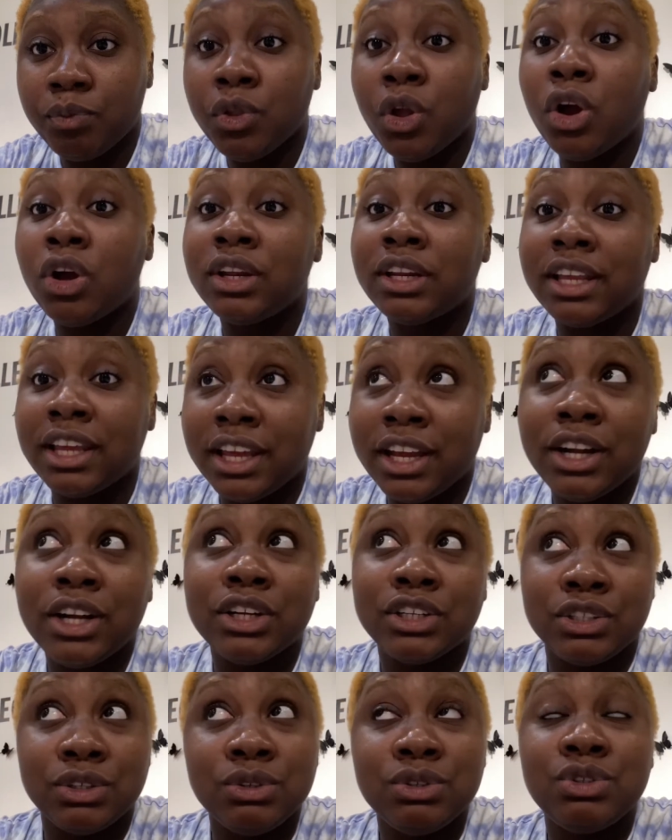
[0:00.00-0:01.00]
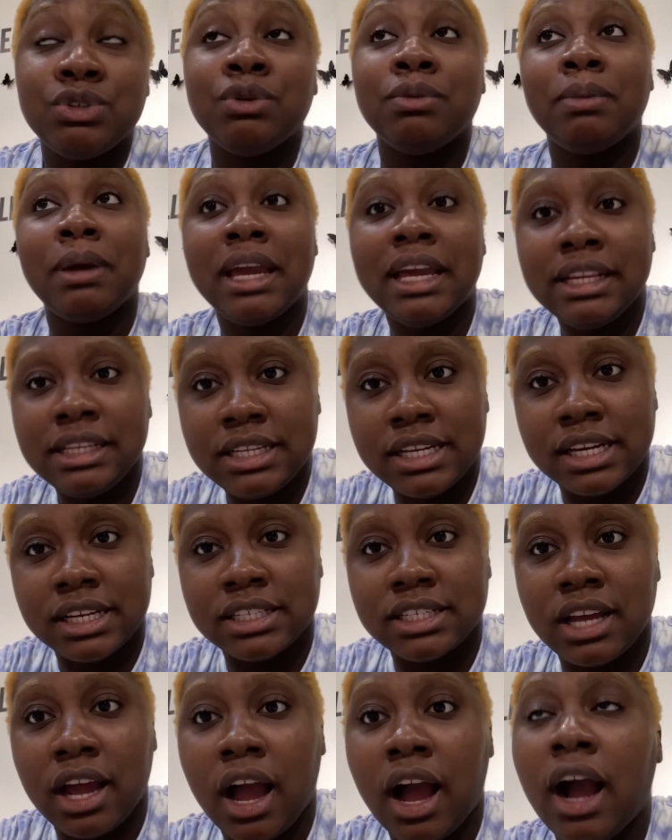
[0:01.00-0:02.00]
on here, YouTube and
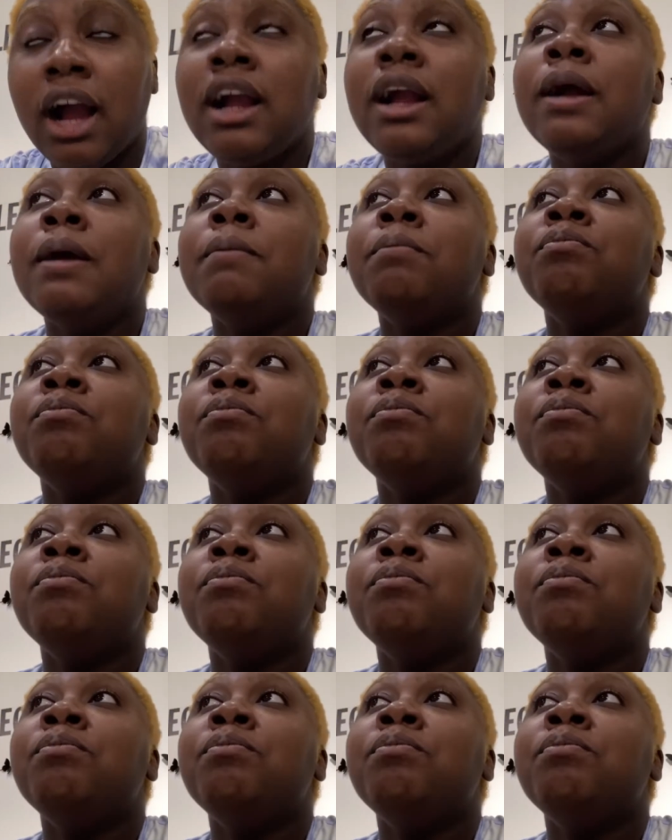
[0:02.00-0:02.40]
TikTok,